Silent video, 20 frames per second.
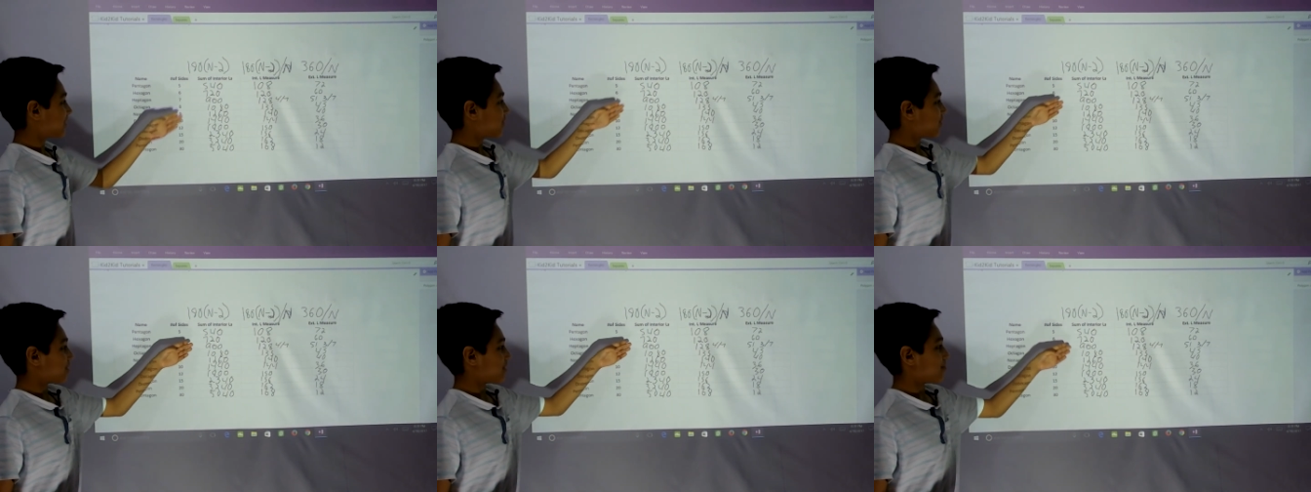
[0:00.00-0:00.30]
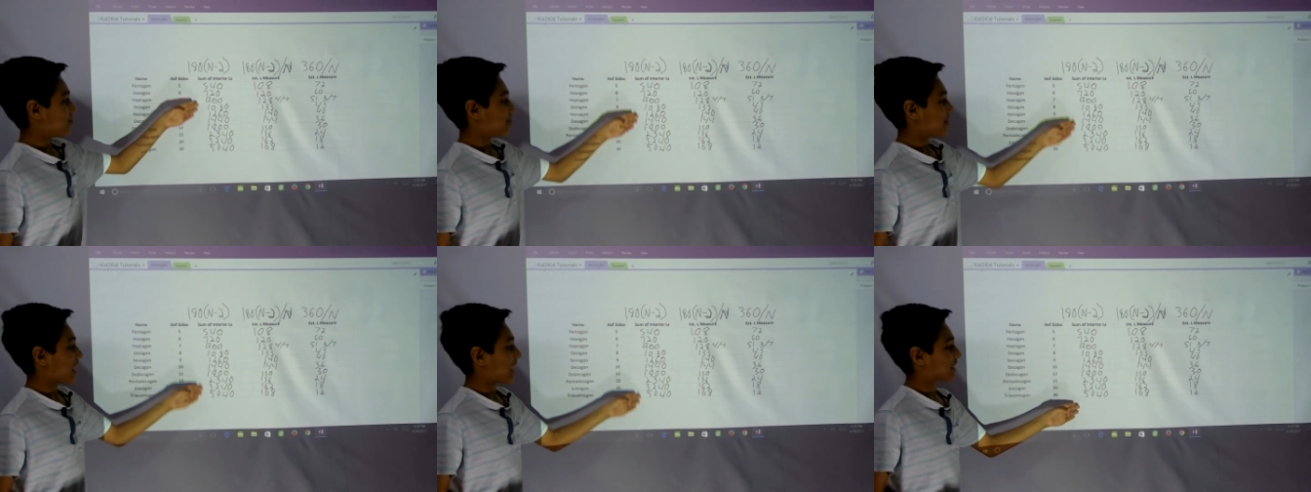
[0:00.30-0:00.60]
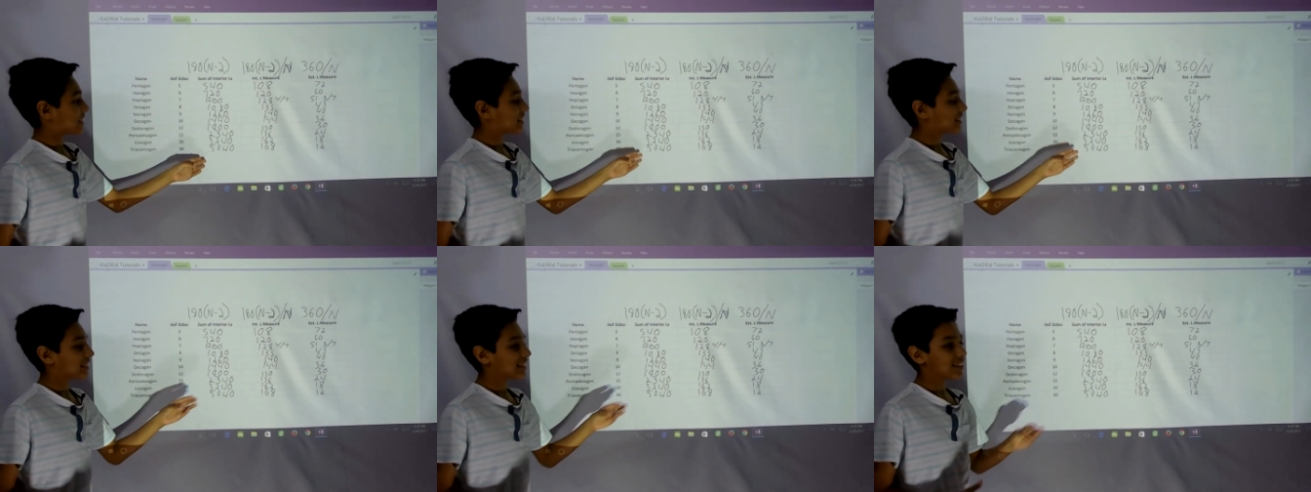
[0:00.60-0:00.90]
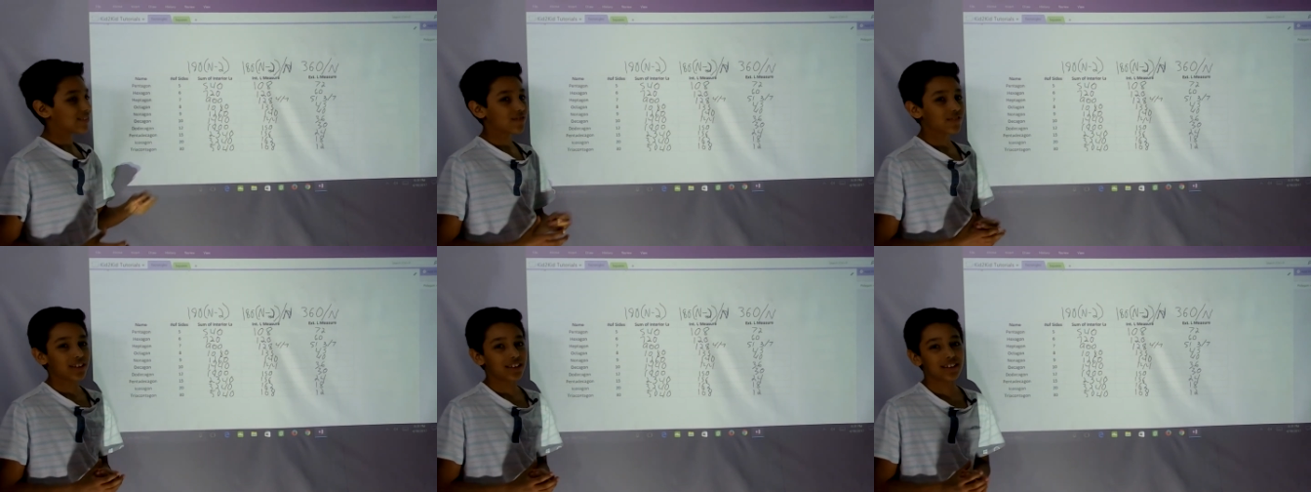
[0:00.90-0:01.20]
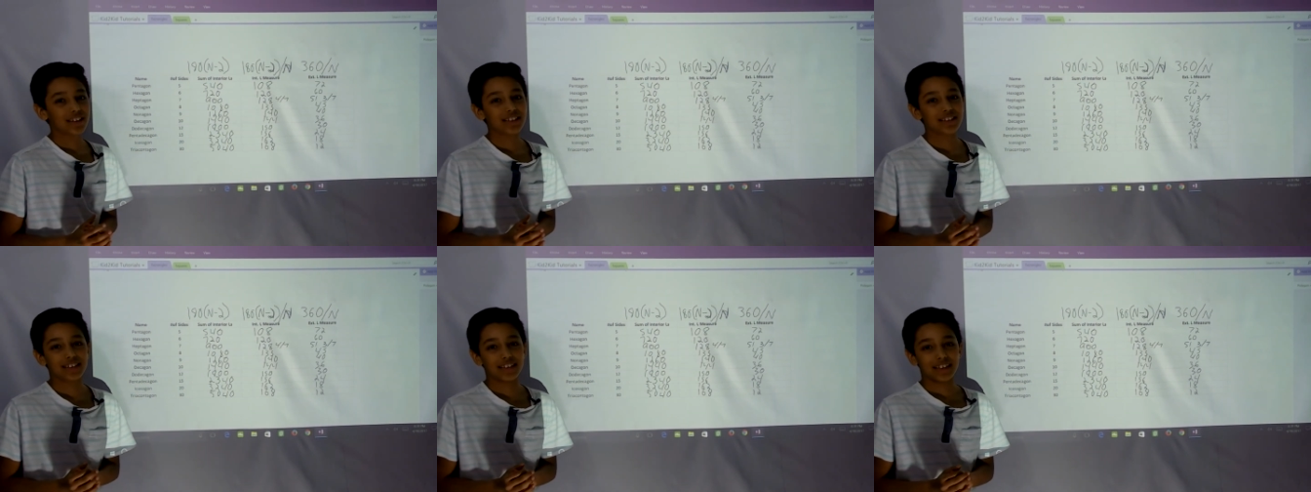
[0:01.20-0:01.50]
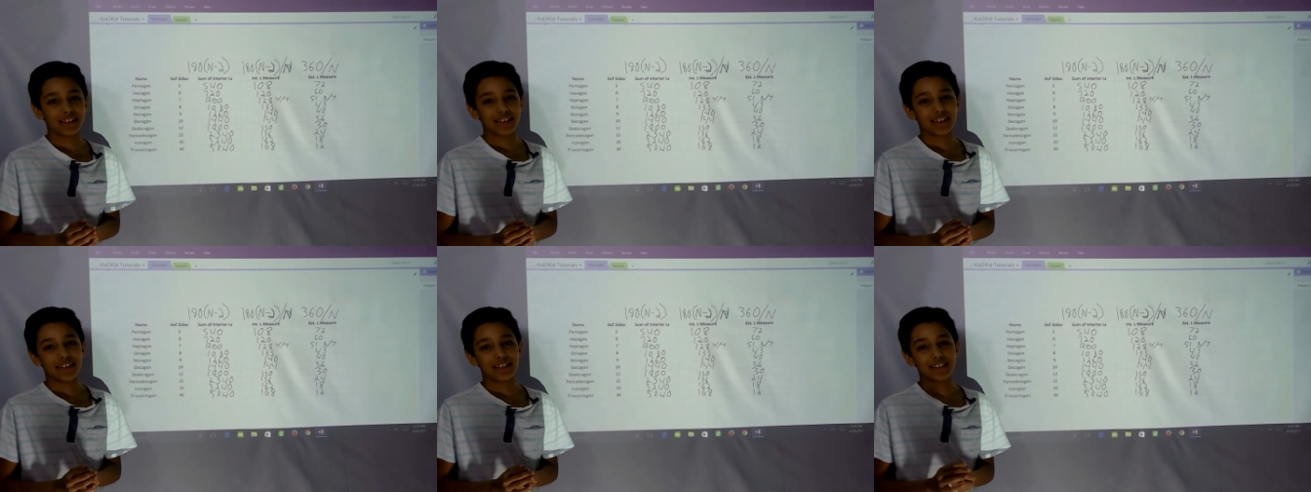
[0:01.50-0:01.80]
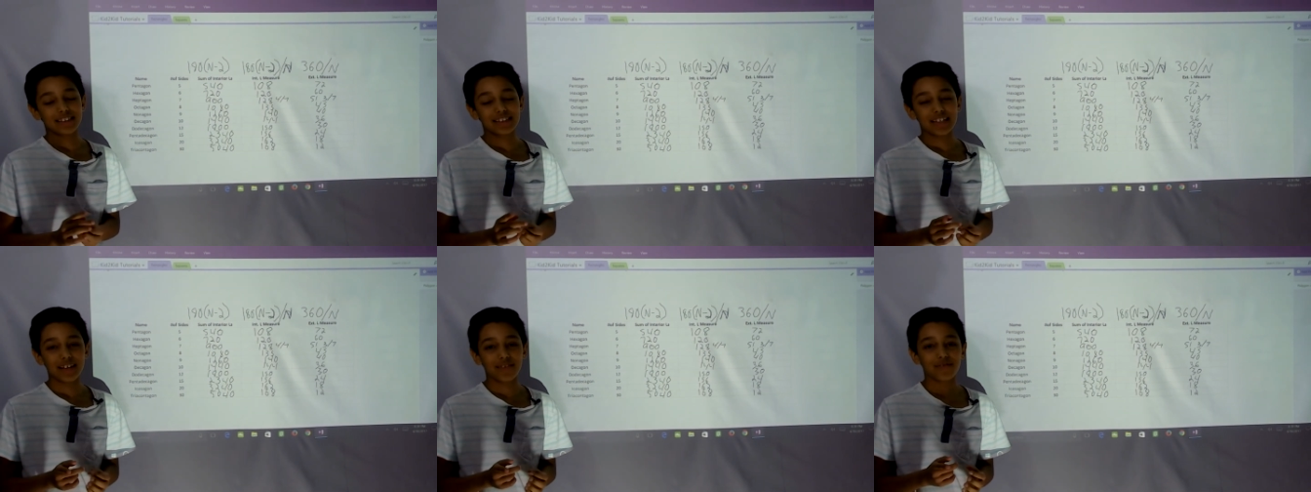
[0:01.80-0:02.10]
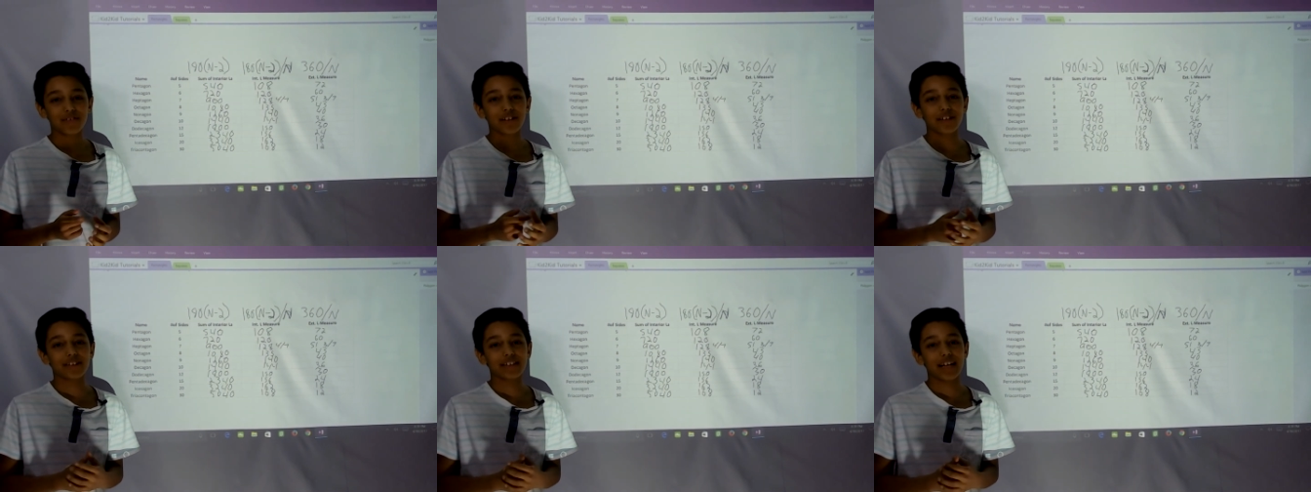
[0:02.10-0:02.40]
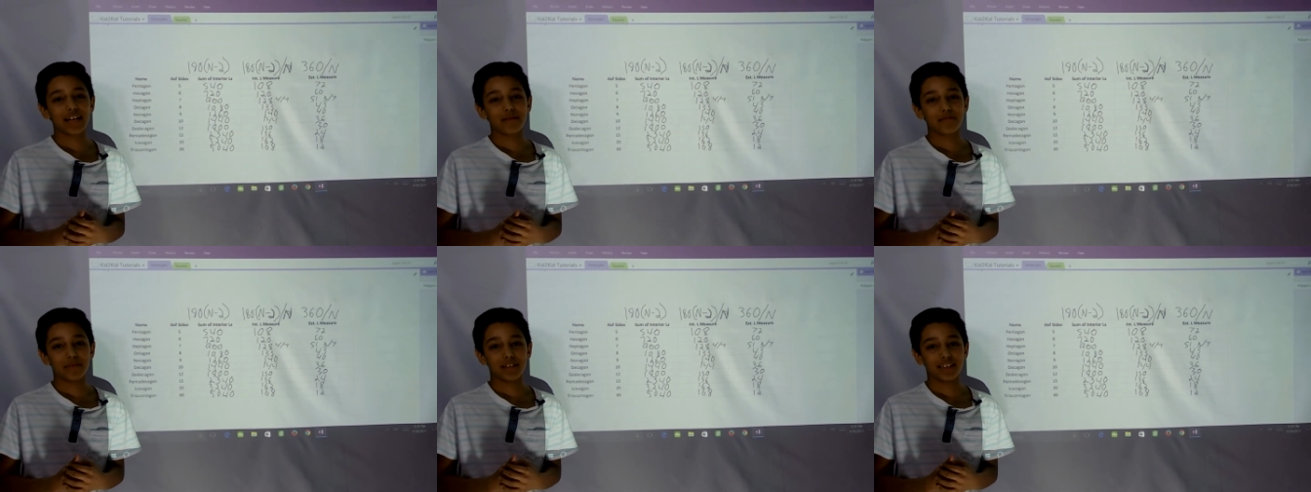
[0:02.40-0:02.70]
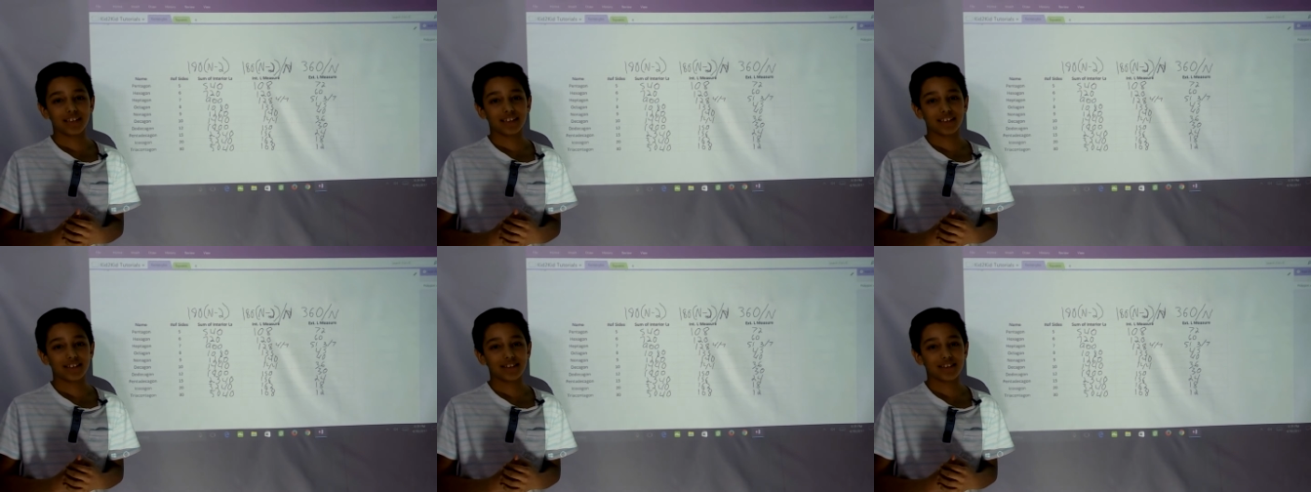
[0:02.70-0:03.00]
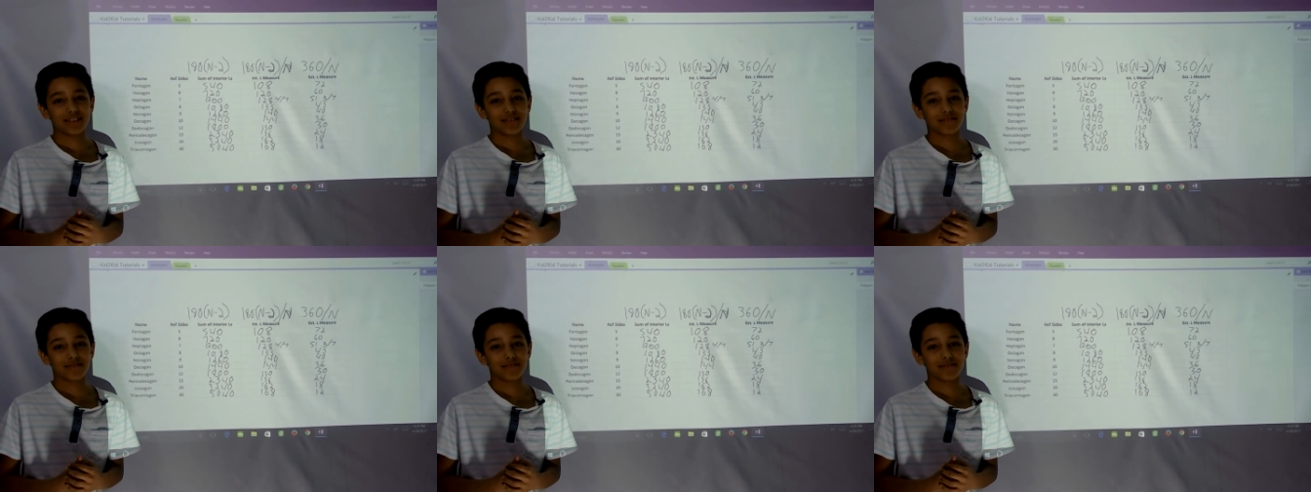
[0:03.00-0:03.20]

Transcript: we magically fill this in in safety 10 minutes.